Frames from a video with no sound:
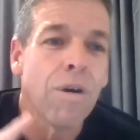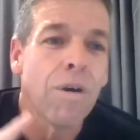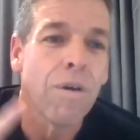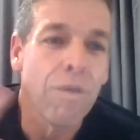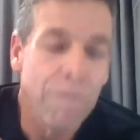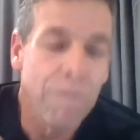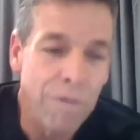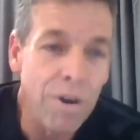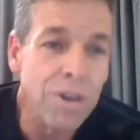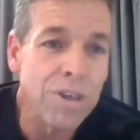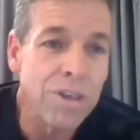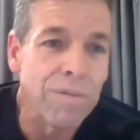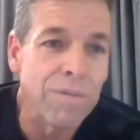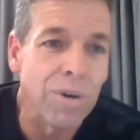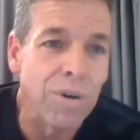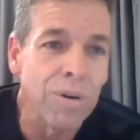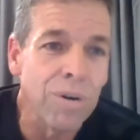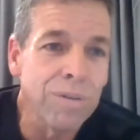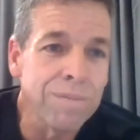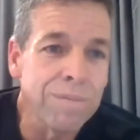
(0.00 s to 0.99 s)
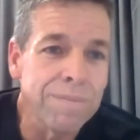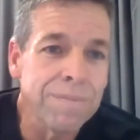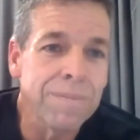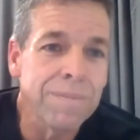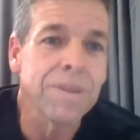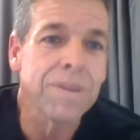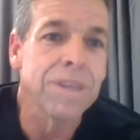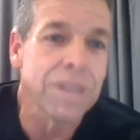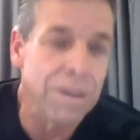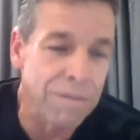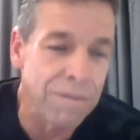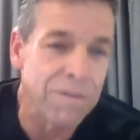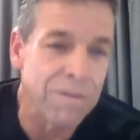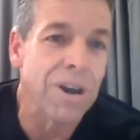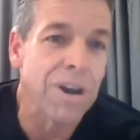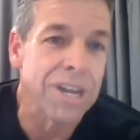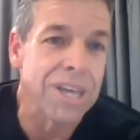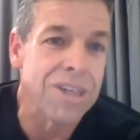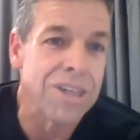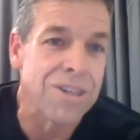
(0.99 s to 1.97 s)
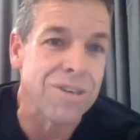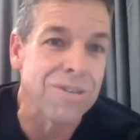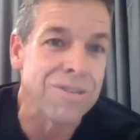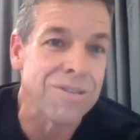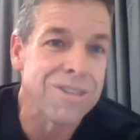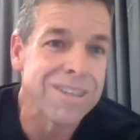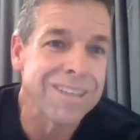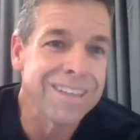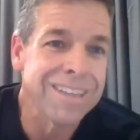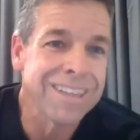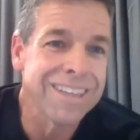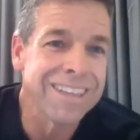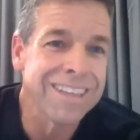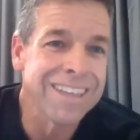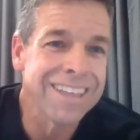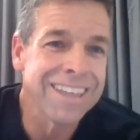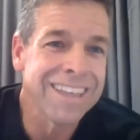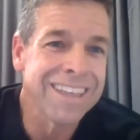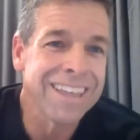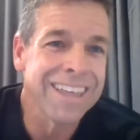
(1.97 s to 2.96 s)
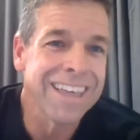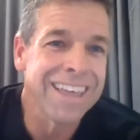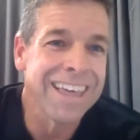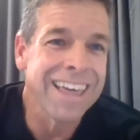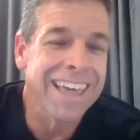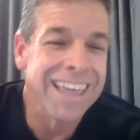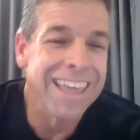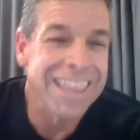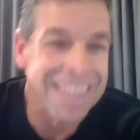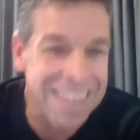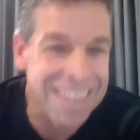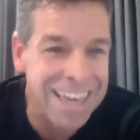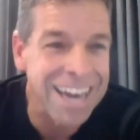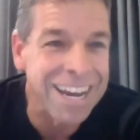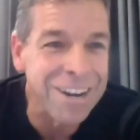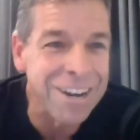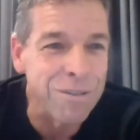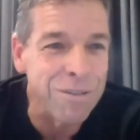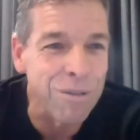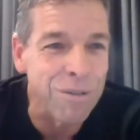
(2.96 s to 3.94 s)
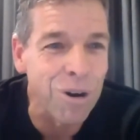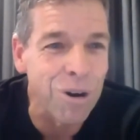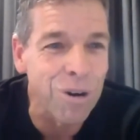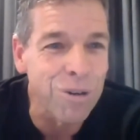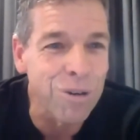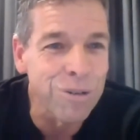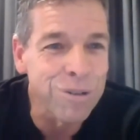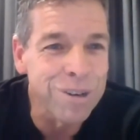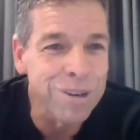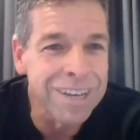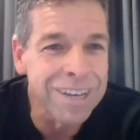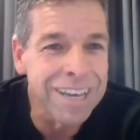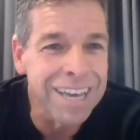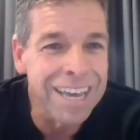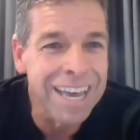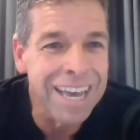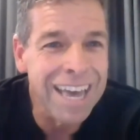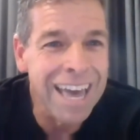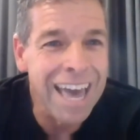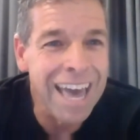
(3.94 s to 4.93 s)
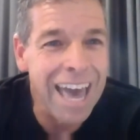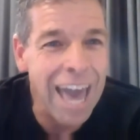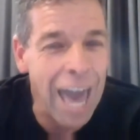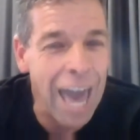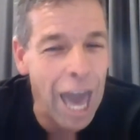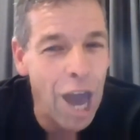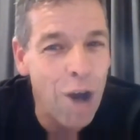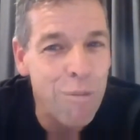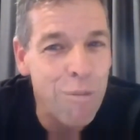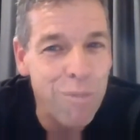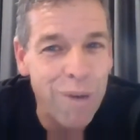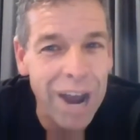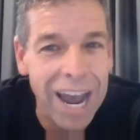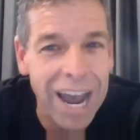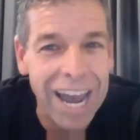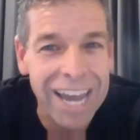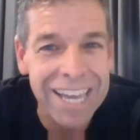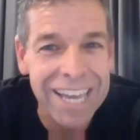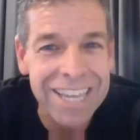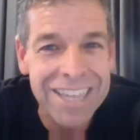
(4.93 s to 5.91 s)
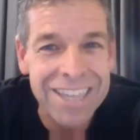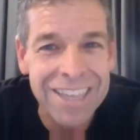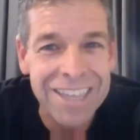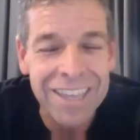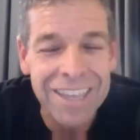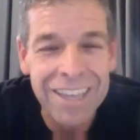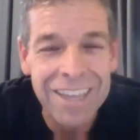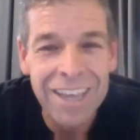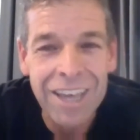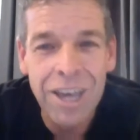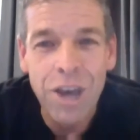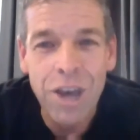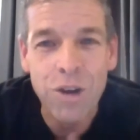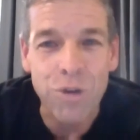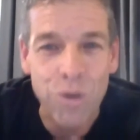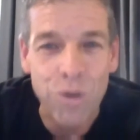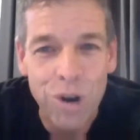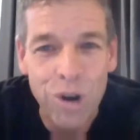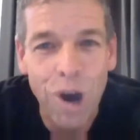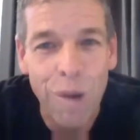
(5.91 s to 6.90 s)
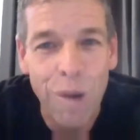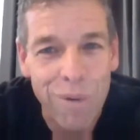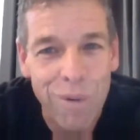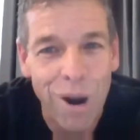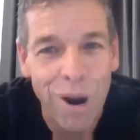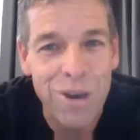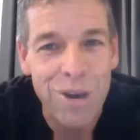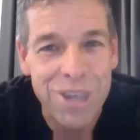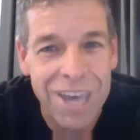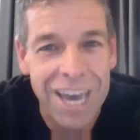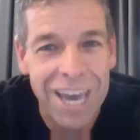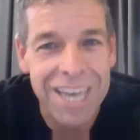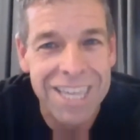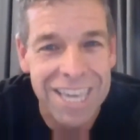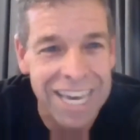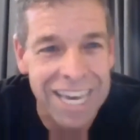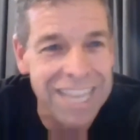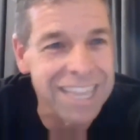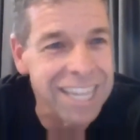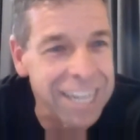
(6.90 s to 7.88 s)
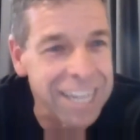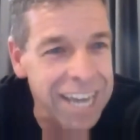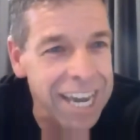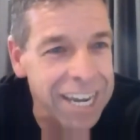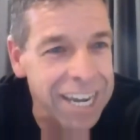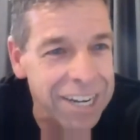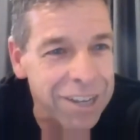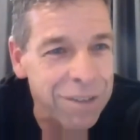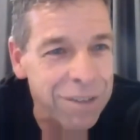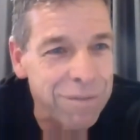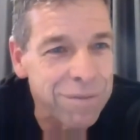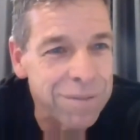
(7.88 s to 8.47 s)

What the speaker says: First of all, you've got issues. Second of all, our brains do not process in the negative.